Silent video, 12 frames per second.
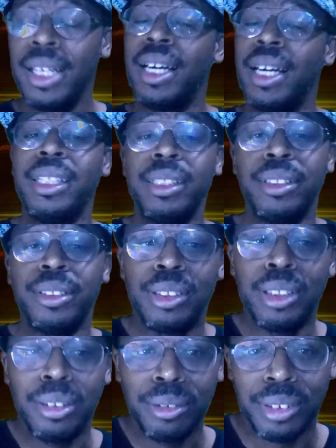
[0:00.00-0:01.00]
And then there's
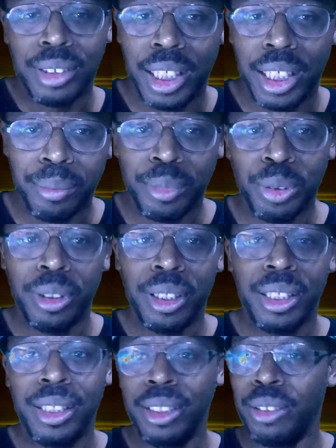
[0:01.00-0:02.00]
those games
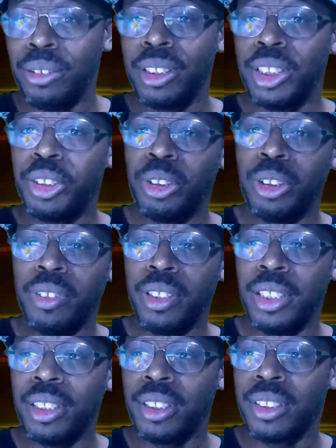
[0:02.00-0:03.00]
where you look at the trophy
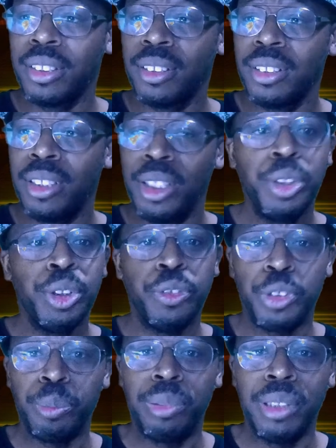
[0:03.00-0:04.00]
list,
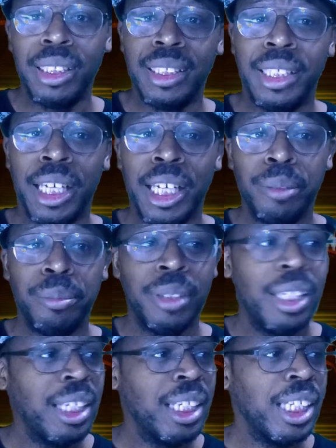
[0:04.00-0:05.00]
you've completed the game,
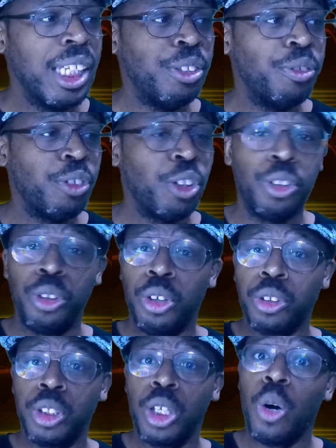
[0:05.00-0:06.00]
and you've
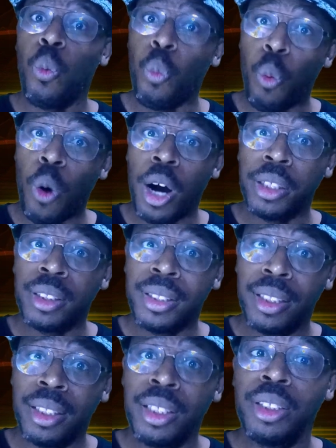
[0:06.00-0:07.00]
unlocked one
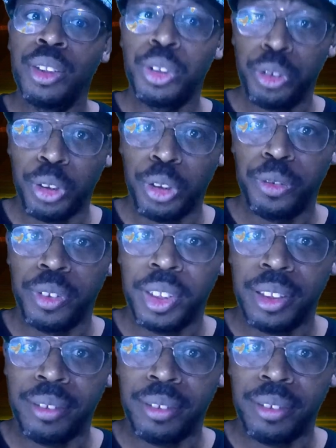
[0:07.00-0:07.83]
trophy.